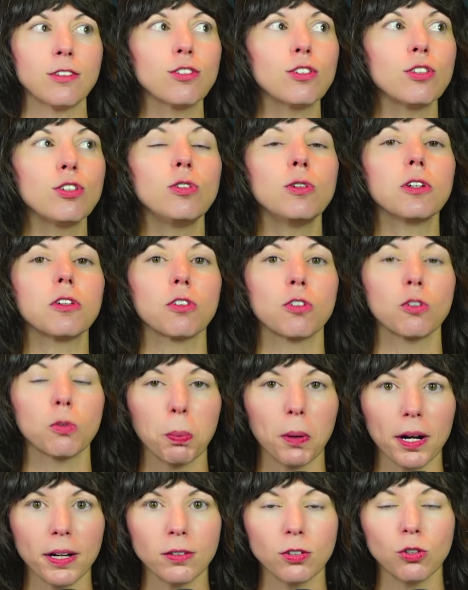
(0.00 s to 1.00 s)
just to
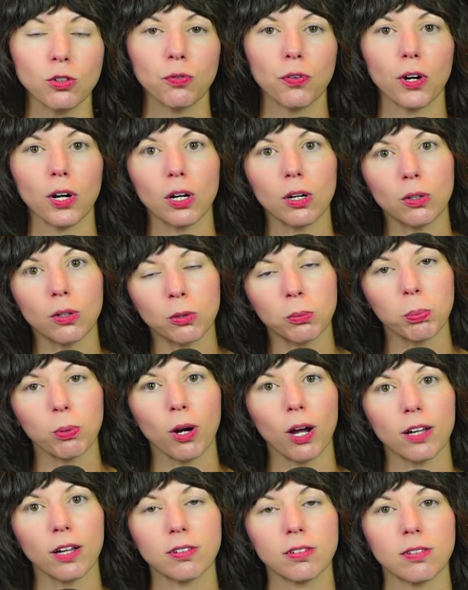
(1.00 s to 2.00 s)
express for our own
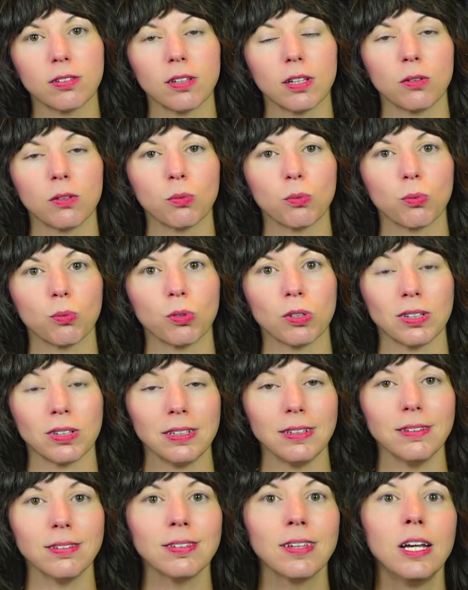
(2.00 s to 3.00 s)
process and
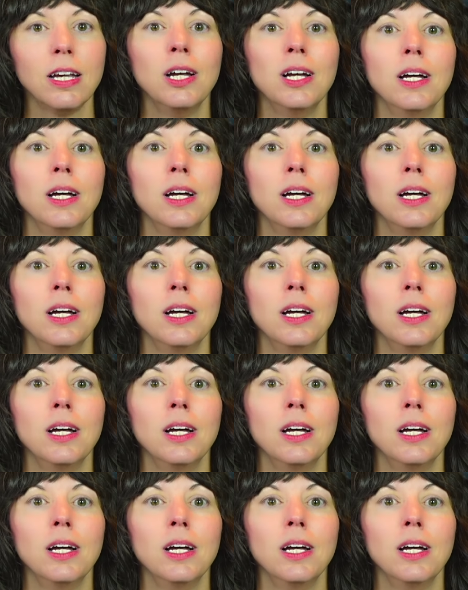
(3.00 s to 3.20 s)
release,